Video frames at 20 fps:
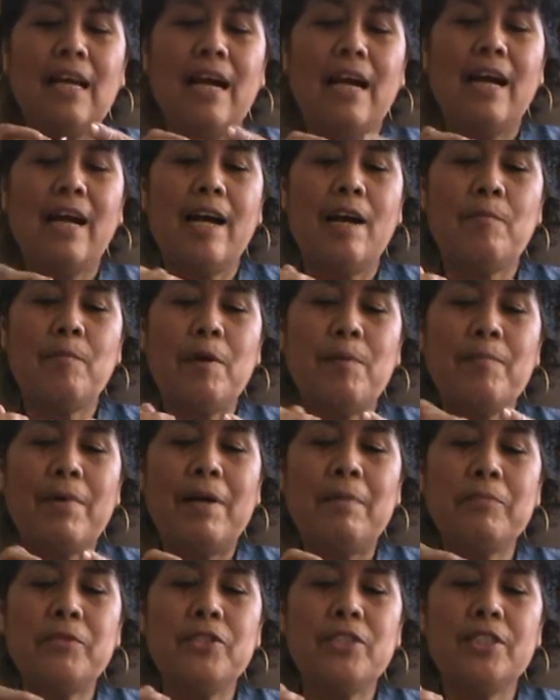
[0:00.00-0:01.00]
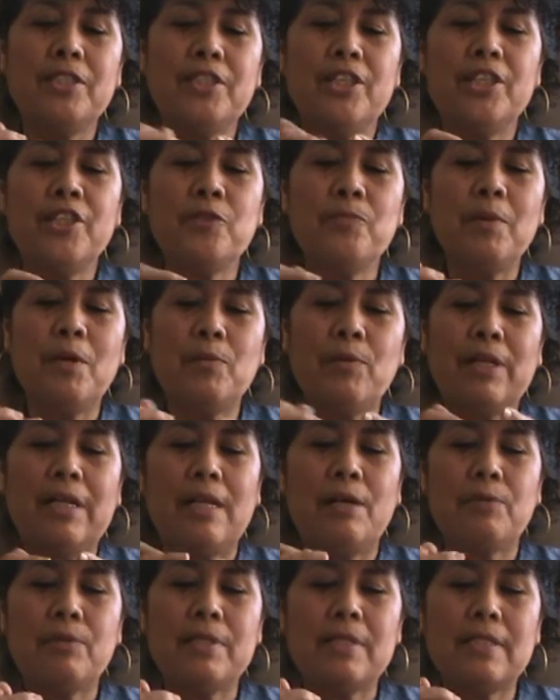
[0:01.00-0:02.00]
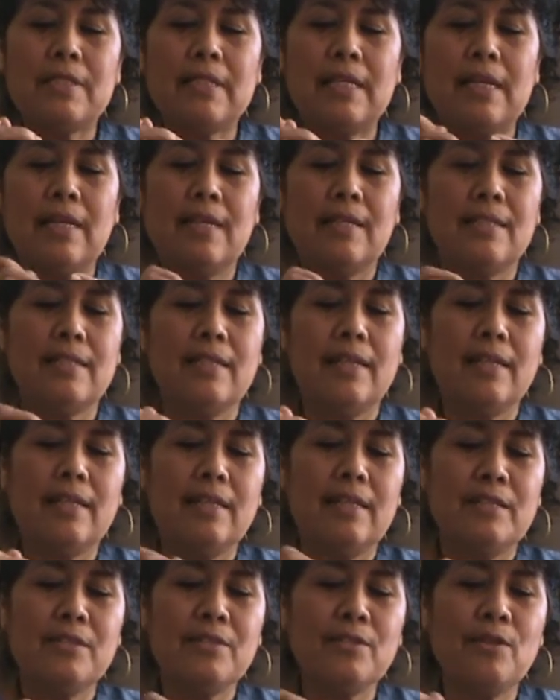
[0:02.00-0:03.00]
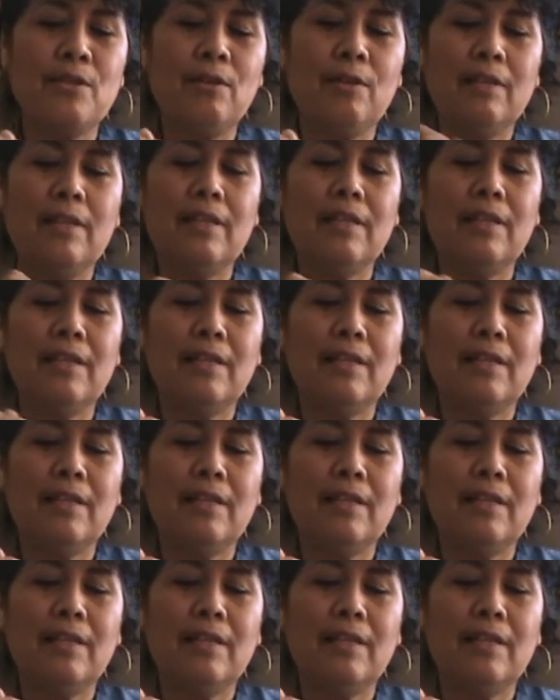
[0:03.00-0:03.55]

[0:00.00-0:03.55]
Uh, my mom, she teach me when I was uh, 10 years old.